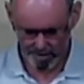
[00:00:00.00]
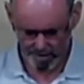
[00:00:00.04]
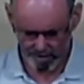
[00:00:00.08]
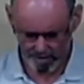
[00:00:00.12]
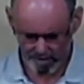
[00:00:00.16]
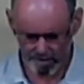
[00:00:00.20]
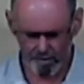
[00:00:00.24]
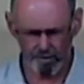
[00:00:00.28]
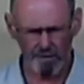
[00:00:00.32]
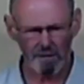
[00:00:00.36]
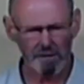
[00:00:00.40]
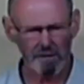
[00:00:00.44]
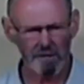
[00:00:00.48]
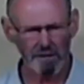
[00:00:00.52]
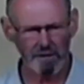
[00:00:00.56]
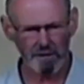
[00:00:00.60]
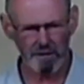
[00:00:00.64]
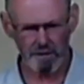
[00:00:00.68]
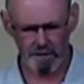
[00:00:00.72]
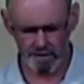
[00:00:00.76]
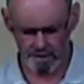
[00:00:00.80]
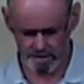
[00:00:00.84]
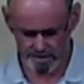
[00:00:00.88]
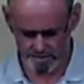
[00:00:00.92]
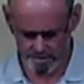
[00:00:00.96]
And God
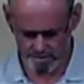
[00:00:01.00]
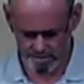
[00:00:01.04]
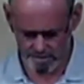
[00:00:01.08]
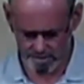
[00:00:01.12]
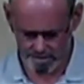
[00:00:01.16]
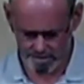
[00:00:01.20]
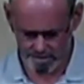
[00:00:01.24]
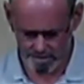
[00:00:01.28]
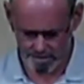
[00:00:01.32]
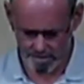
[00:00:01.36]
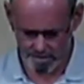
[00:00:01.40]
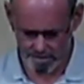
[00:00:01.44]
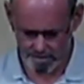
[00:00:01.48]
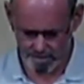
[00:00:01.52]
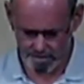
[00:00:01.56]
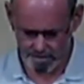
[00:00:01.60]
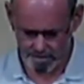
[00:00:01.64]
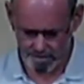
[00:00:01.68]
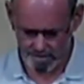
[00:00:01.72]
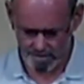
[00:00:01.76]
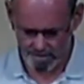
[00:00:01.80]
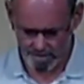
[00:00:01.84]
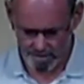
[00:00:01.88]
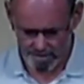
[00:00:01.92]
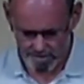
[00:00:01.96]
sees
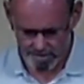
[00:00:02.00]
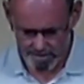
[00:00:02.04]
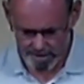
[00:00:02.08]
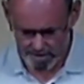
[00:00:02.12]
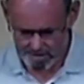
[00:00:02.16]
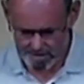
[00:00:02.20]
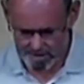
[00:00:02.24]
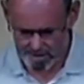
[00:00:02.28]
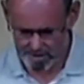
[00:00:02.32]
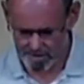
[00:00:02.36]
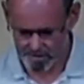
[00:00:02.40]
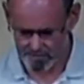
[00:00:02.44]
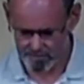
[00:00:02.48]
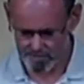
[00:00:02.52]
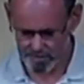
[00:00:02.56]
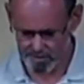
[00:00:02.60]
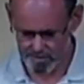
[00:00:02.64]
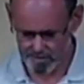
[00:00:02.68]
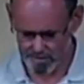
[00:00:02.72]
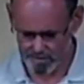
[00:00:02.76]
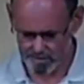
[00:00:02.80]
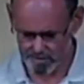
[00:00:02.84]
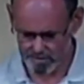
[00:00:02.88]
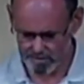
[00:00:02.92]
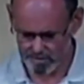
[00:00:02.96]
such
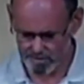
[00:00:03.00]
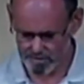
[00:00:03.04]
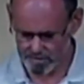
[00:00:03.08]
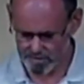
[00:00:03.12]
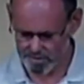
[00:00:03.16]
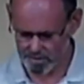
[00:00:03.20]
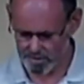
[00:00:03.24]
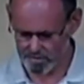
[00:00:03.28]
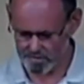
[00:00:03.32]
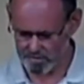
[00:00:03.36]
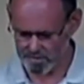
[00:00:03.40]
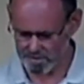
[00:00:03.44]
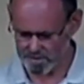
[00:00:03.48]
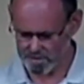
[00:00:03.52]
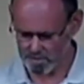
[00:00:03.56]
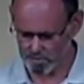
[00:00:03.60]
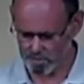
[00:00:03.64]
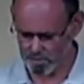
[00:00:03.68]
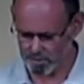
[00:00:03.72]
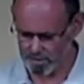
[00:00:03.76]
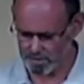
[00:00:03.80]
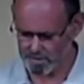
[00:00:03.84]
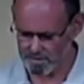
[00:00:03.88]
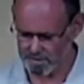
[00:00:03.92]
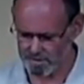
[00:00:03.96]
individuals who show these
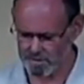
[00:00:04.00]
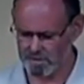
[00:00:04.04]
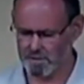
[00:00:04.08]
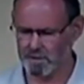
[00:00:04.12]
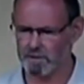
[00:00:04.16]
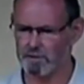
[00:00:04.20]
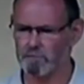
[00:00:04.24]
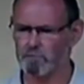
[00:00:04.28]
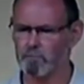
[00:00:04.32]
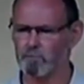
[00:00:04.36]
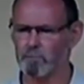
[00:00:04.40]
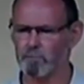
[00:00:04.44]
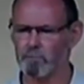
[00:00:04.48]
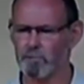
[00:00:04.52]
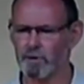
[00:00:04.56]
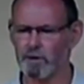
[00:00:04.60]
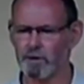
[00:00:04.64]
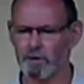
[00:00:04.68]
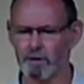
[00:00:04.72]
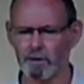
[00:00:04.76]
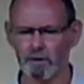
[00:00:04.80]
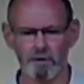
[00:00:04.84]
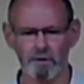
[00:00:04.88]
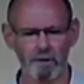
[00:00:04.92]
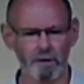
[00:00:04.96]
qualities as
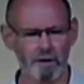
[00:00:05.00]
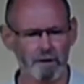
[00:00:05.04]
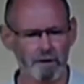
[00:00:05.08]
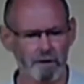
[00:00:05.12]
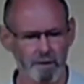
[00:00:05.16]
pure